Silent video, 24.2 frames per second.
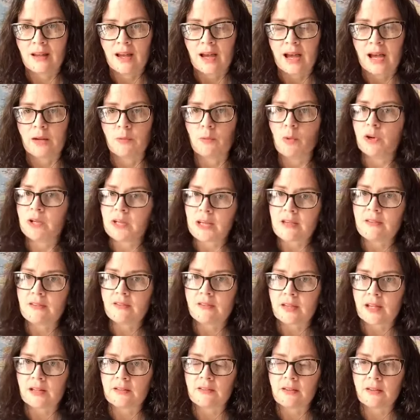And what he
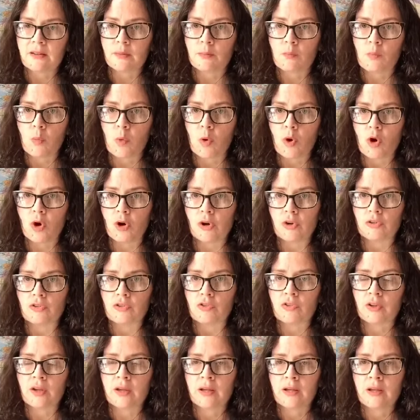said to them
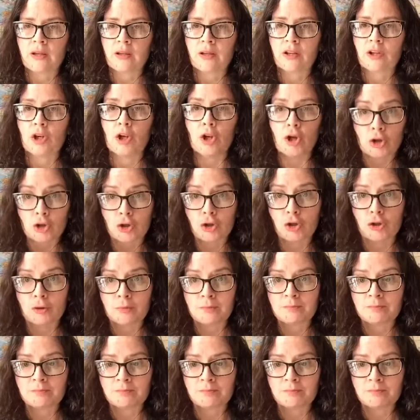was, look,